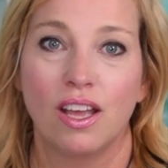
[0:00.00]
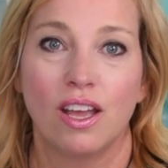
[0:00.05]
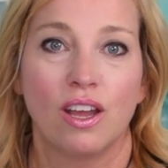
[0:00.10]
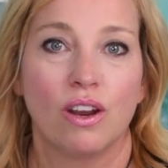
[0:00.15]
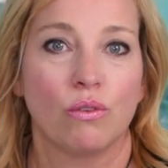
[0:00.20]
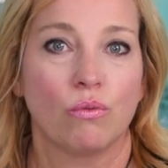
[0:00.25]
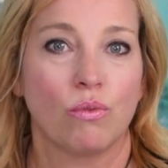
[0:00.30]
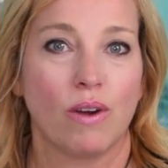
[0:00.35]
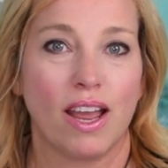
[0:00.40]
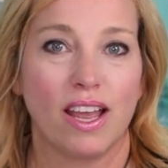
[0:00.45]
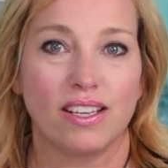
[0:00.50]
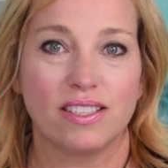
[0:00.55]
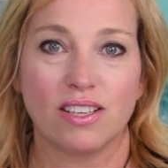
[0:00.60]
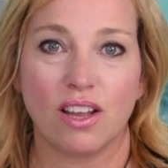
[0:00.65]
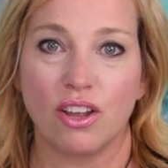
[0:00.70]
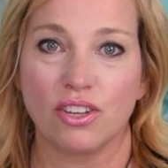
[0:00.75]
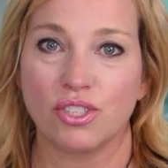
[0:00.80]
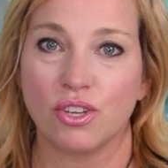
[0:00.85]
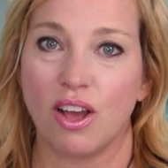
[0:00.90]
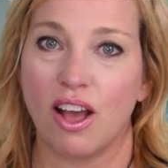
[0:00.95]
Reds
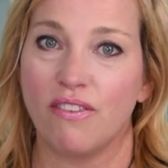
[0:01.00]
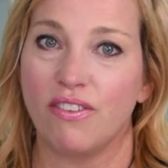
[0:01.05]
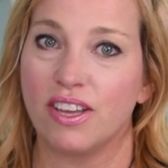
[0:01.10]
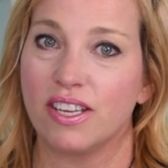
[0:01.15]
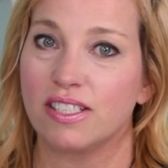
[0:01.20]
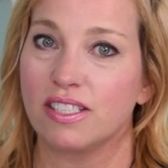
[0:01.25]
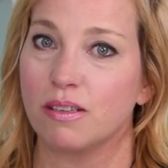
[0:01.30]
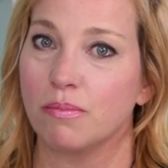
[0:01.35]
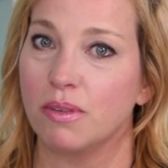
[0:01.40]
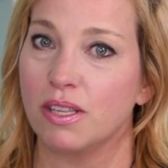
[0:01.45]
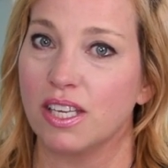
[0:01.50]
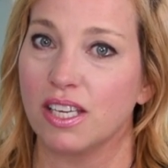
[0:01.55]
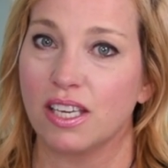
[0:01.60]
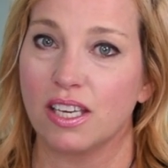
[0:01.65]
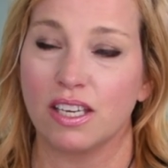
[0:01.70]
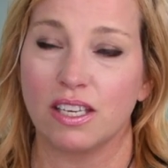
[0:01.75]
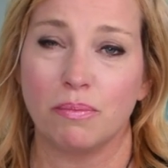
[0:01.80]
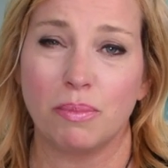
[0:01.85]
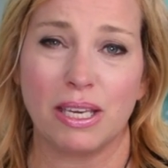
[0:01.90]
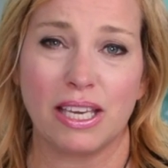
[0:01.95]
also have histamine that
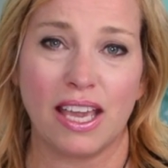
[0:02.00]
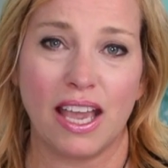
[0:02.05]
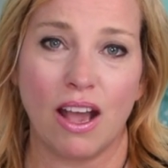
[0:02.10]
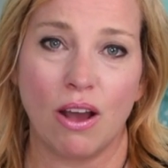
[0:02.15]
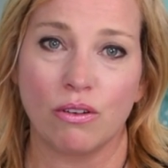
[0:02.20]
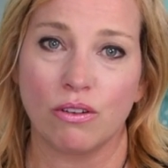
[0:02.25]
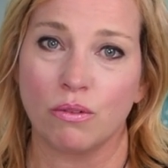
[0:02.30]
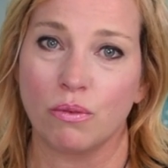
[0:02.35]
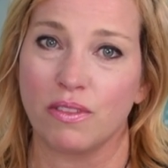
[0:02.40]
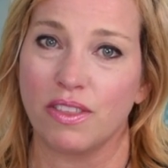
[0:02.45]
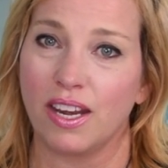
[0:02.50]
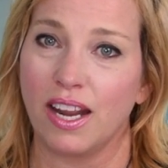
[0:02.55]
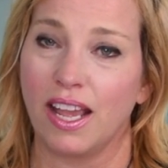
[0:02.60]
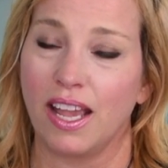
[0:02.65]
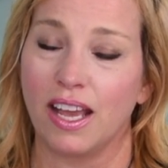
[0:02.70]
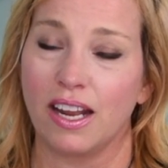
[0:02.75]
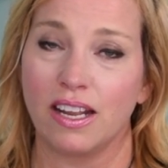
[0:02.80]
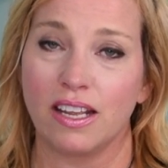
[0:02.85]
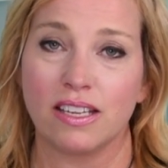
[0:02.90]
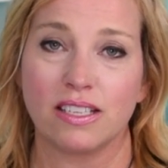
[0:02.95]
can be countered with an
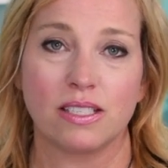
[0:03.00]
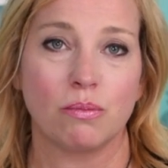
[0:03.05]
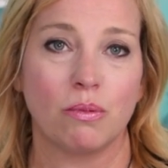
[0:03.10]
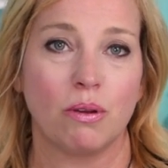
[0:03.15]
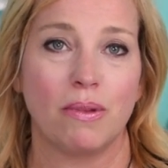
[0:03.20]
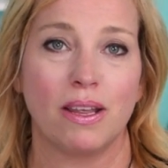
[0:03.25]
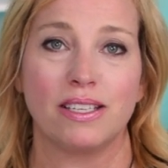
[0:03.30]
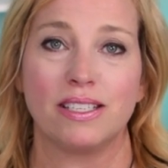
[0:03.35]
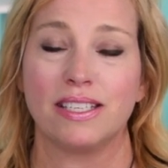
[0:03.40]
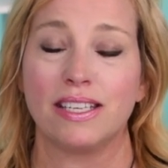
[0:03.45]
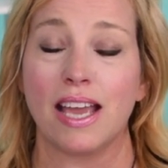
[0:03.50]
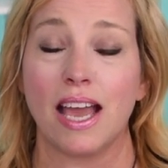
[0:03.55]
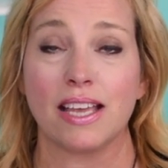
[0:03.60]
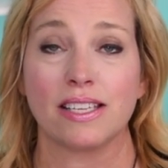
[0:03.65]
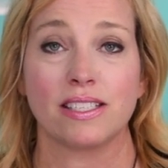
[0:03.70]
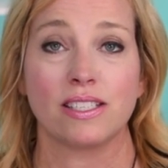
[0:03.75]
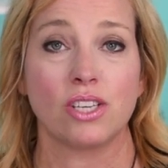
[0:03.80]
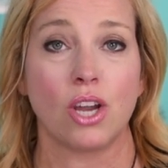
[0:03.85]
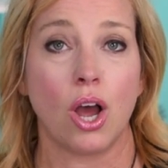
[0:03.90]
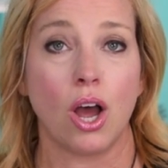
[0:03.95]
antihistamine meds.
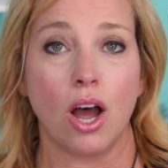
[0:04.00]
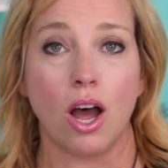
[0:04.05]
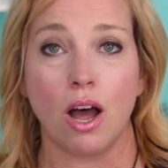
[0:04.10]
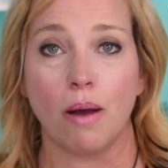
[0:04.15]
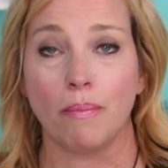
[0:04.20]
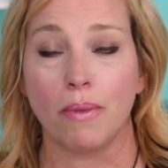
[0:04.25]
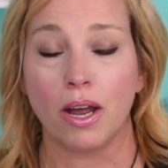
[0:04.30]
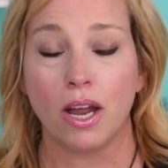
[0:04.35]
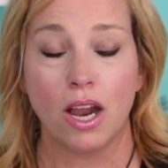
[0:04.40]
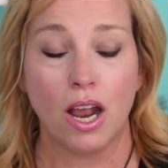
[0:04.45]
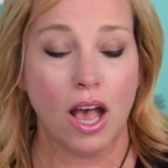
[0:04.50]
Yes, Tom.